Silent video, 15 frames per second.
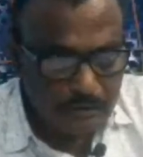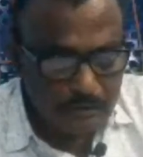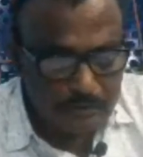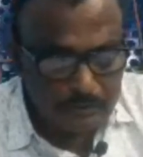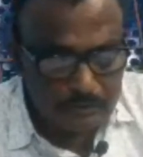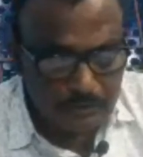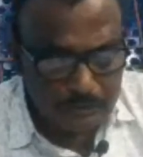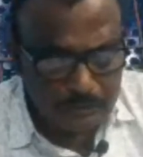
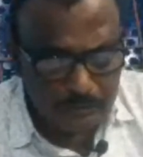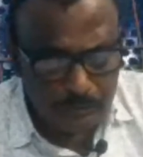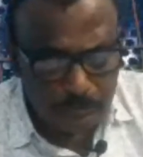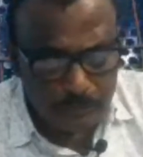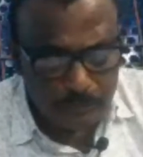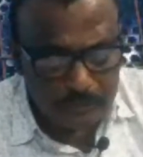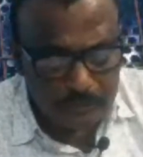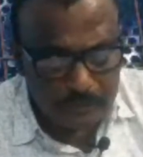Genitor for
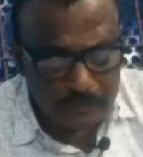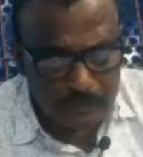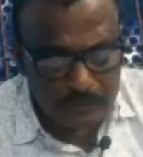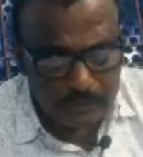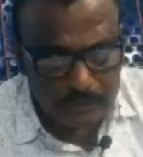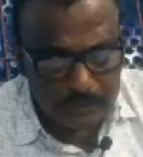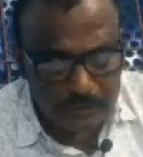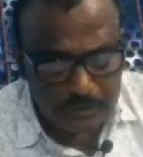
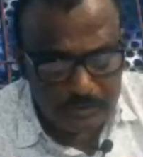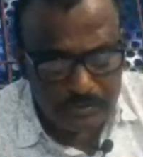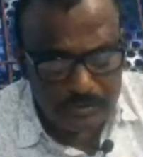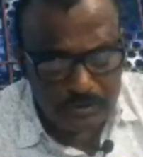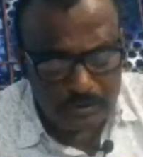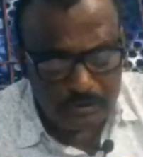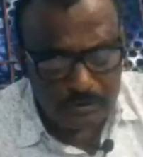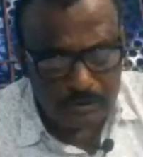the
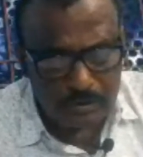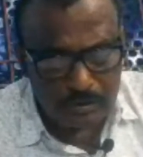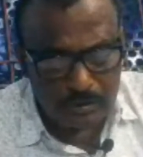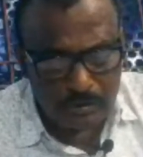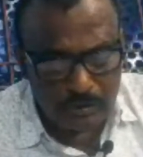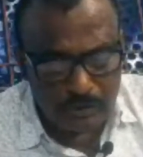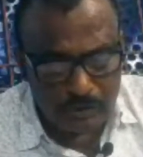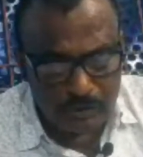causing,
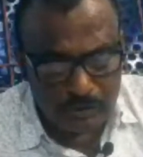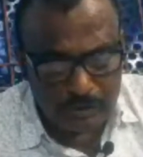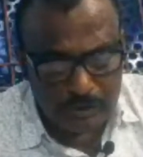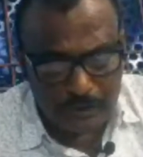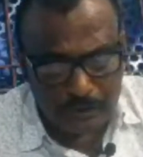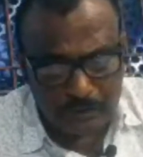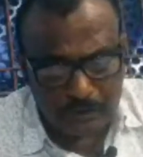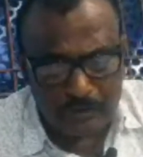or
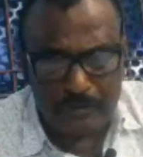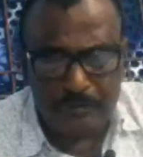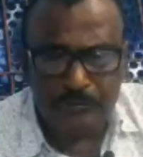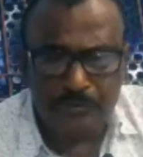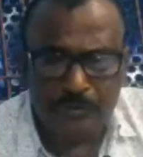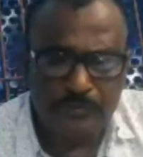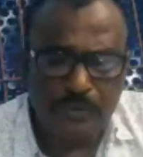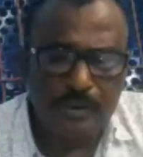
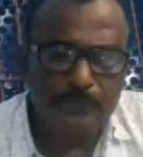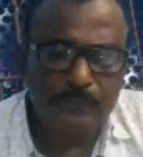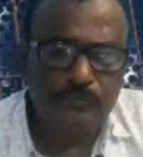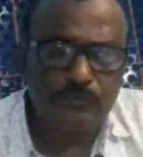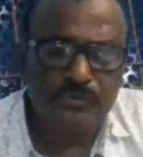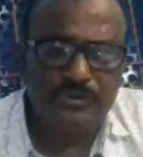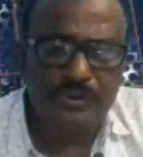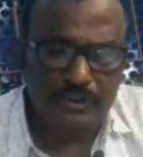sometimes
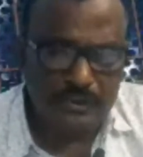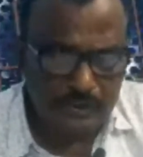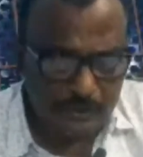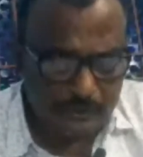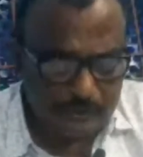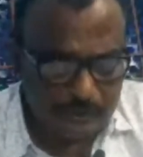the generic